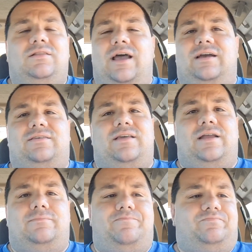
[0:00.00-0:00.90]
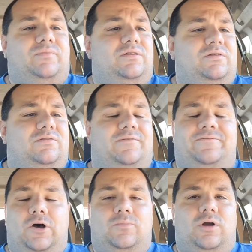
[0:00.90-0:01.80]
Like I said, the
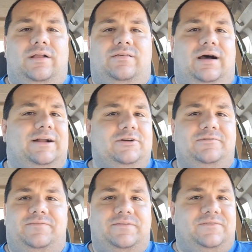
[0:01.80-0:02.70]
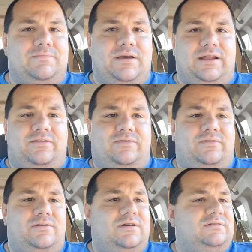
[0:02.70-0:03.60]
film runs 150 minutes.